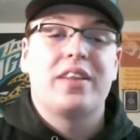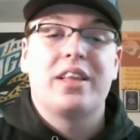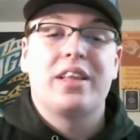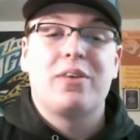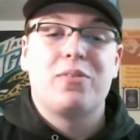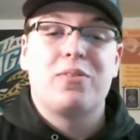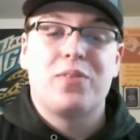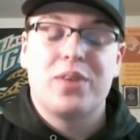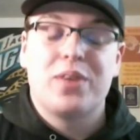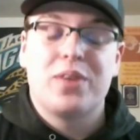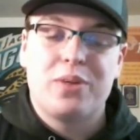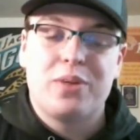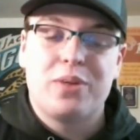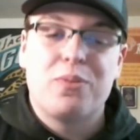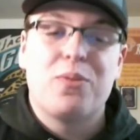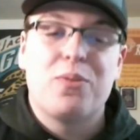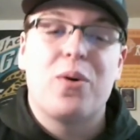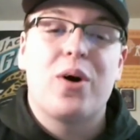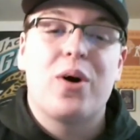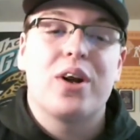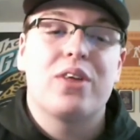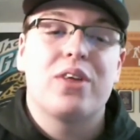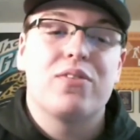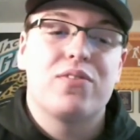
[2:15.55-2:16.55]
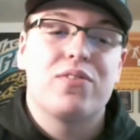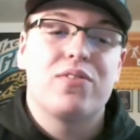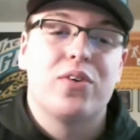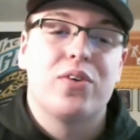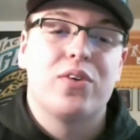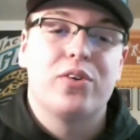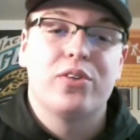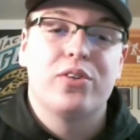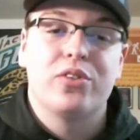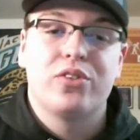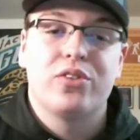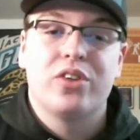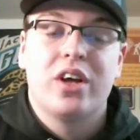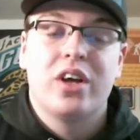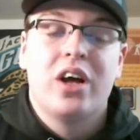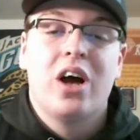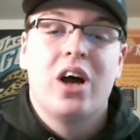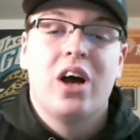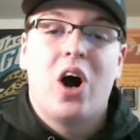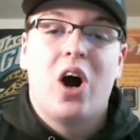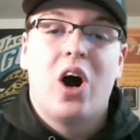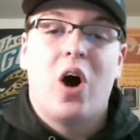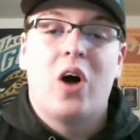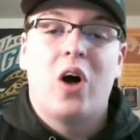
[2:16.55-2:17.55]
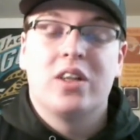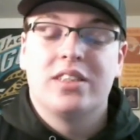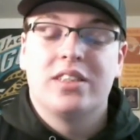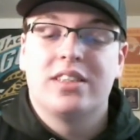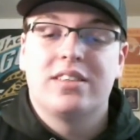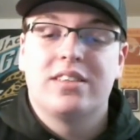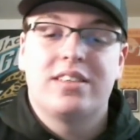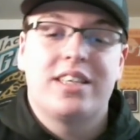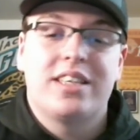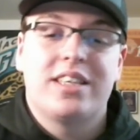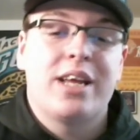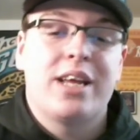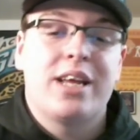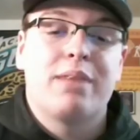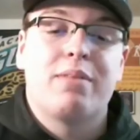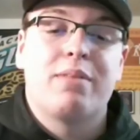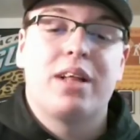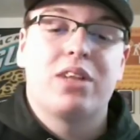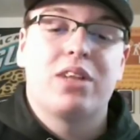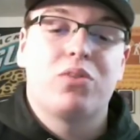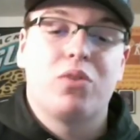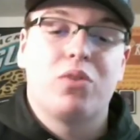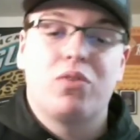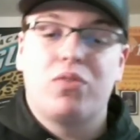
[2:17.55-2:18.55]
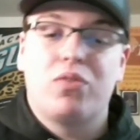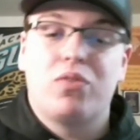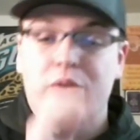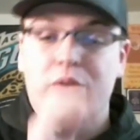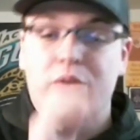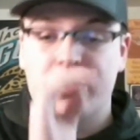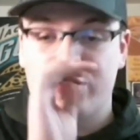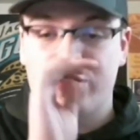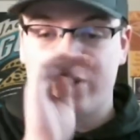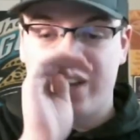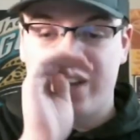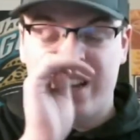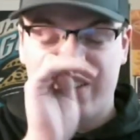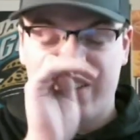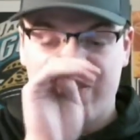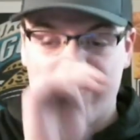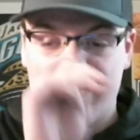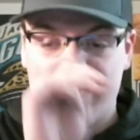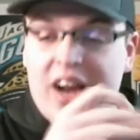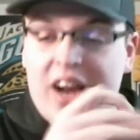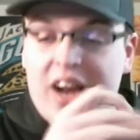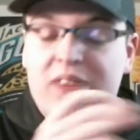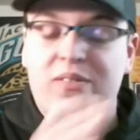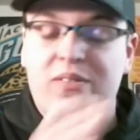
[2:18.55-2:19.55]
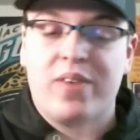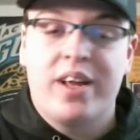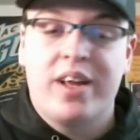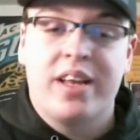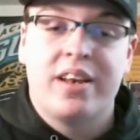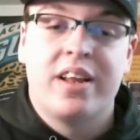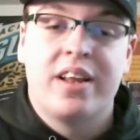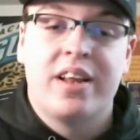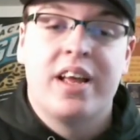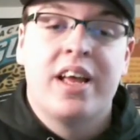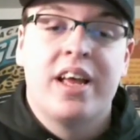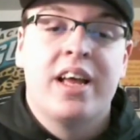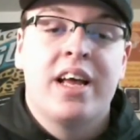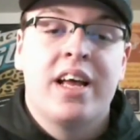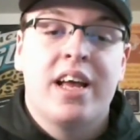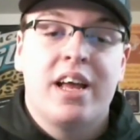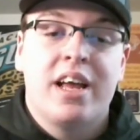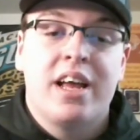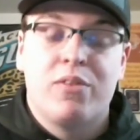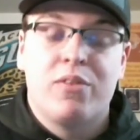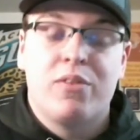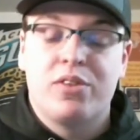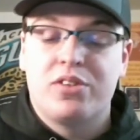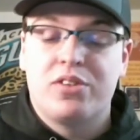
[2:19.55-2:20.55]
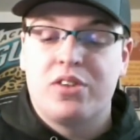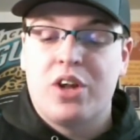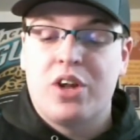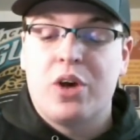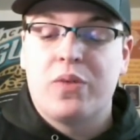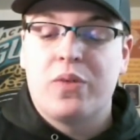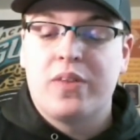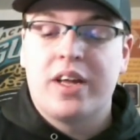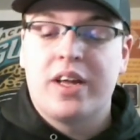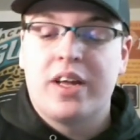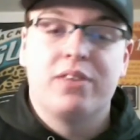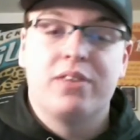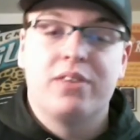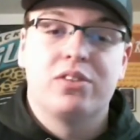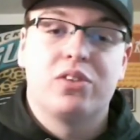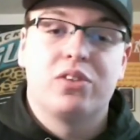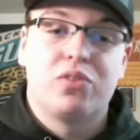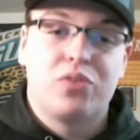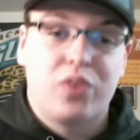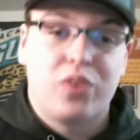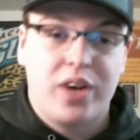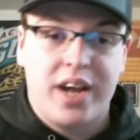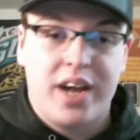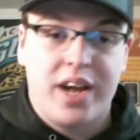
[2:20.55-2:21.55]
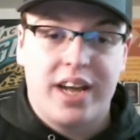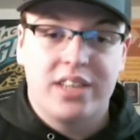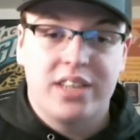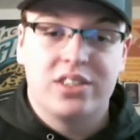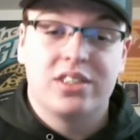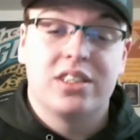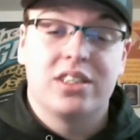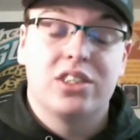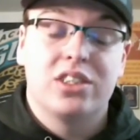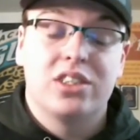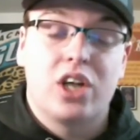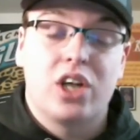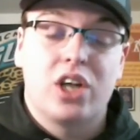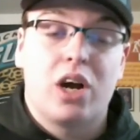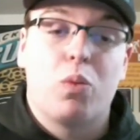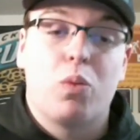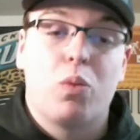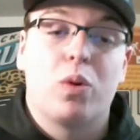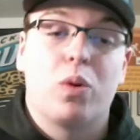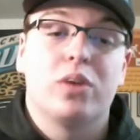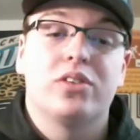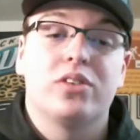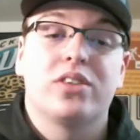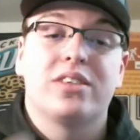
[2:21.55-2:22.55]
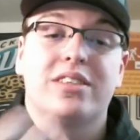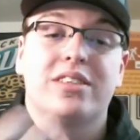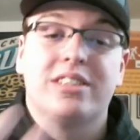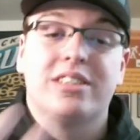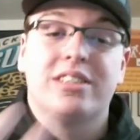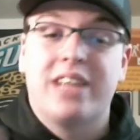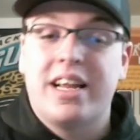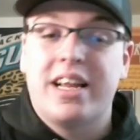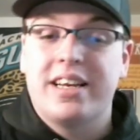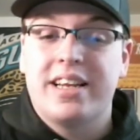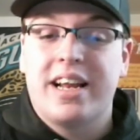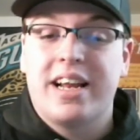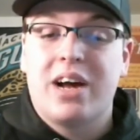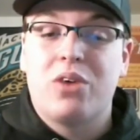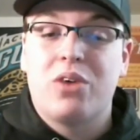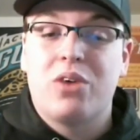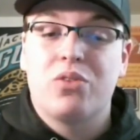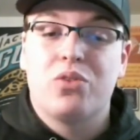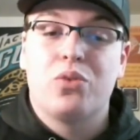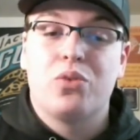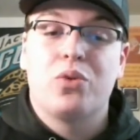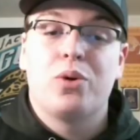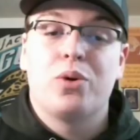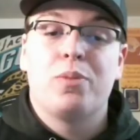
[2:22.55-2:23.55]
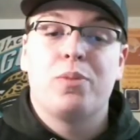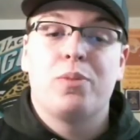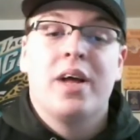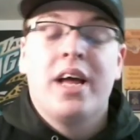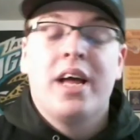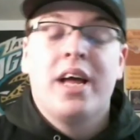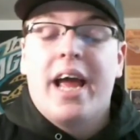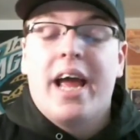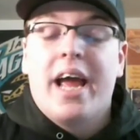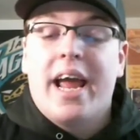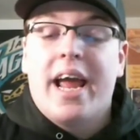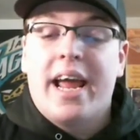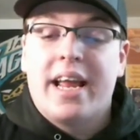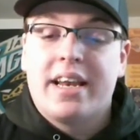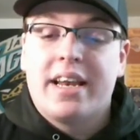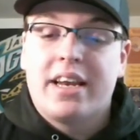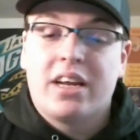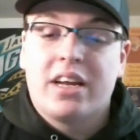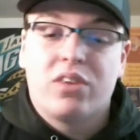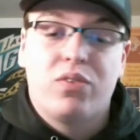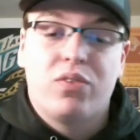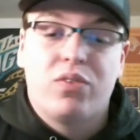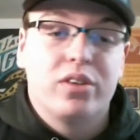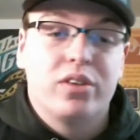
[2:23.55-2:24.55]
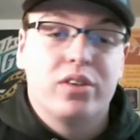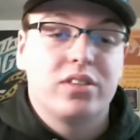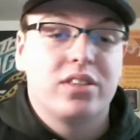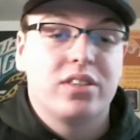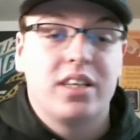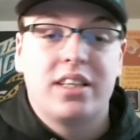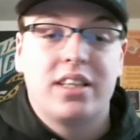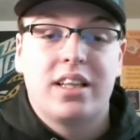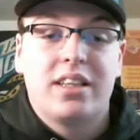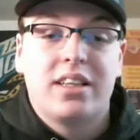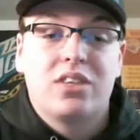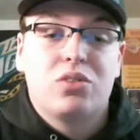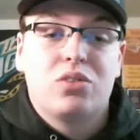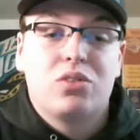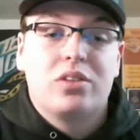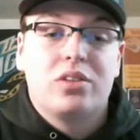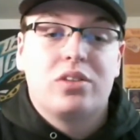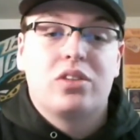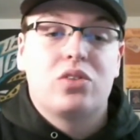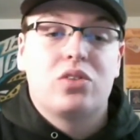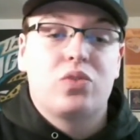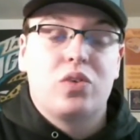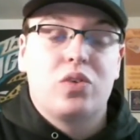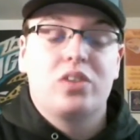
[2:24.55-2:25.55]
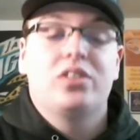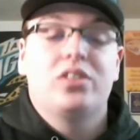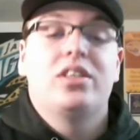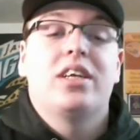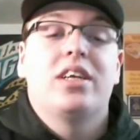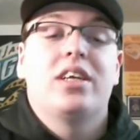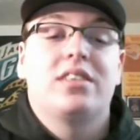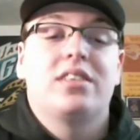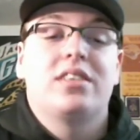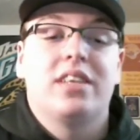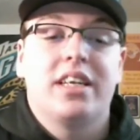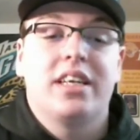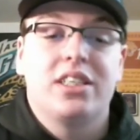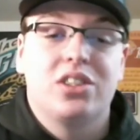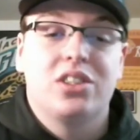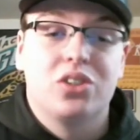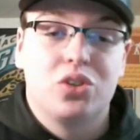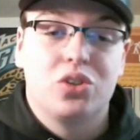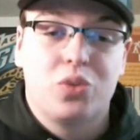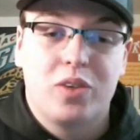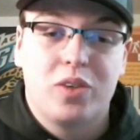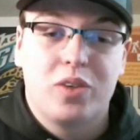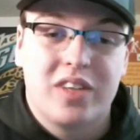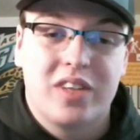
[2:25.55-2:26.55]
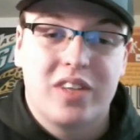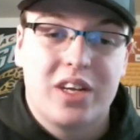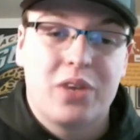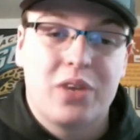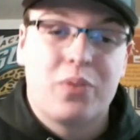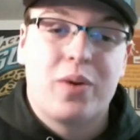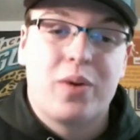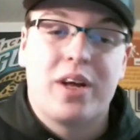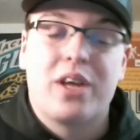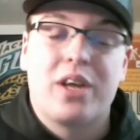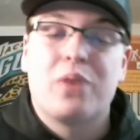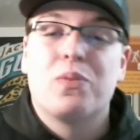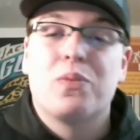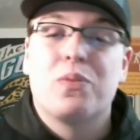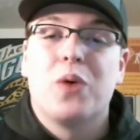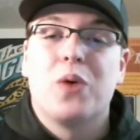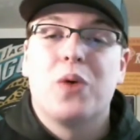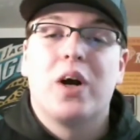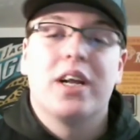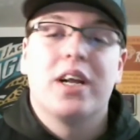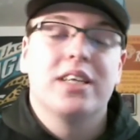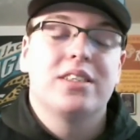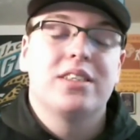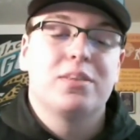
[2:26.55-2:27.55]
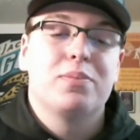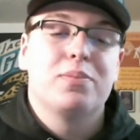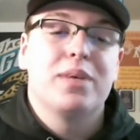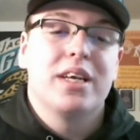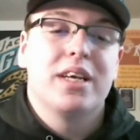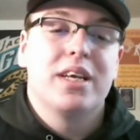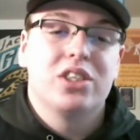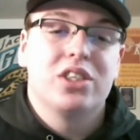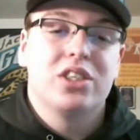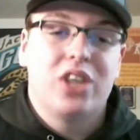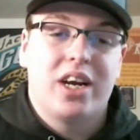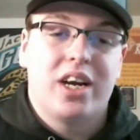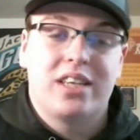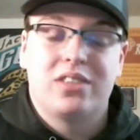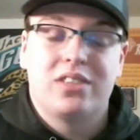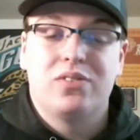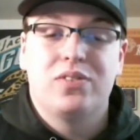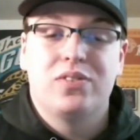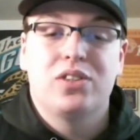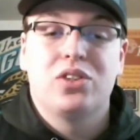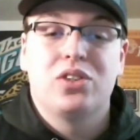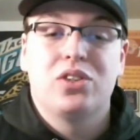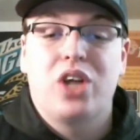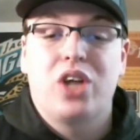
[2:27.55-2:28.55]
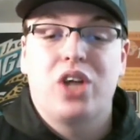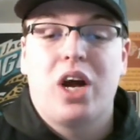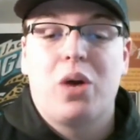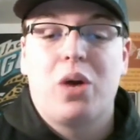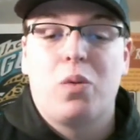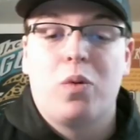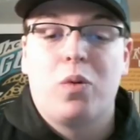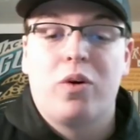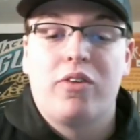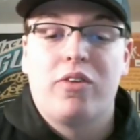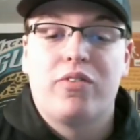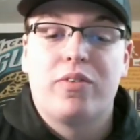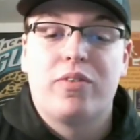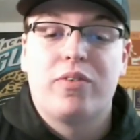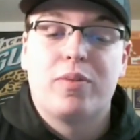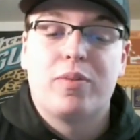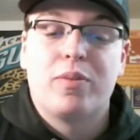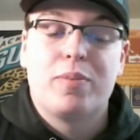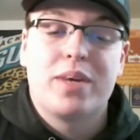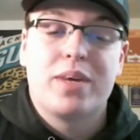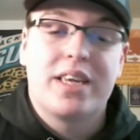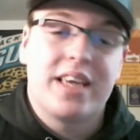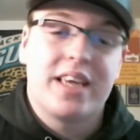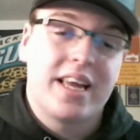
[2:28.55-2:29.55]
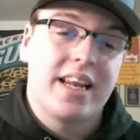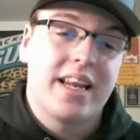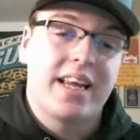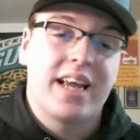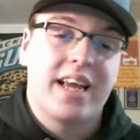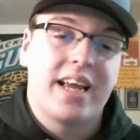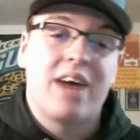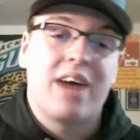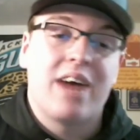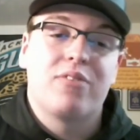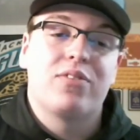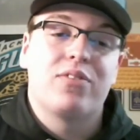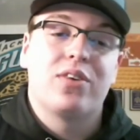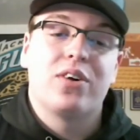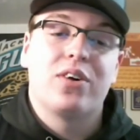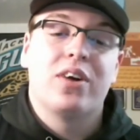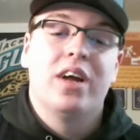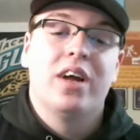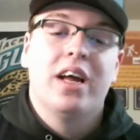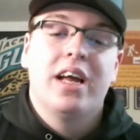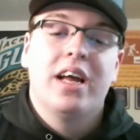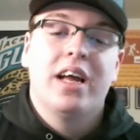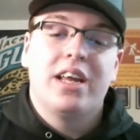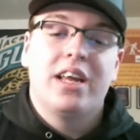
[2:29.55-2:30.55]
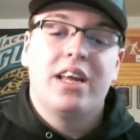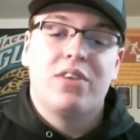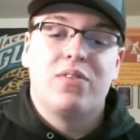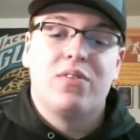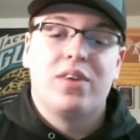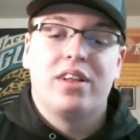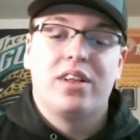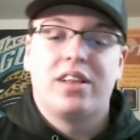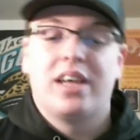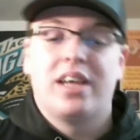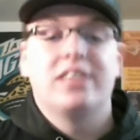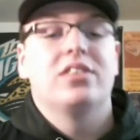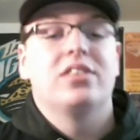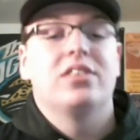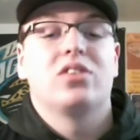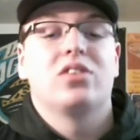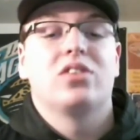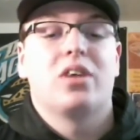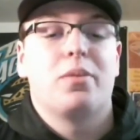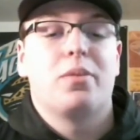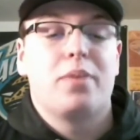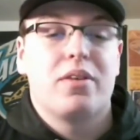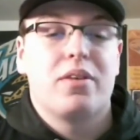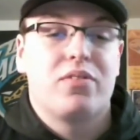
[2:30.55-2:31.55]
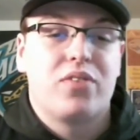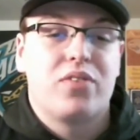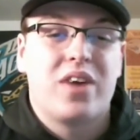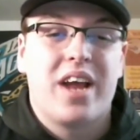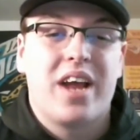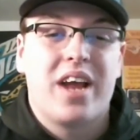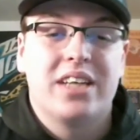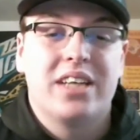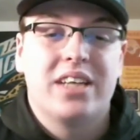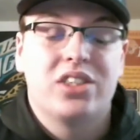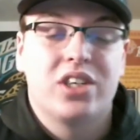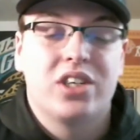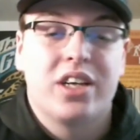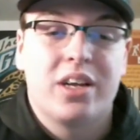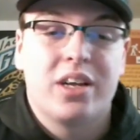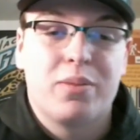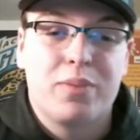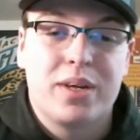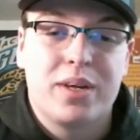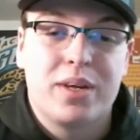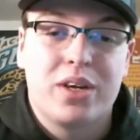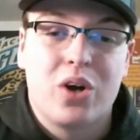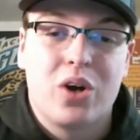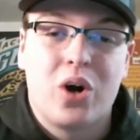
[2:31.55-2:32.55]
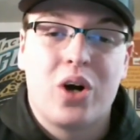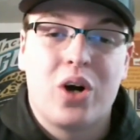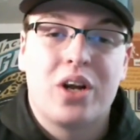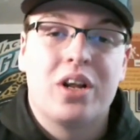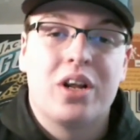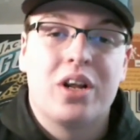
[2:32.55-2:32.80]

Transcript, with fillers: They really wanted Foles on this team. That's what Foles said right when it was known that he was a free agent. The Jaguars extended out to him, and Nick Foles said that this was his first destination choice anyway. He wanted to be a Jacksonville Jaguar from the beginning after he realized he was going to be a free agent and be gone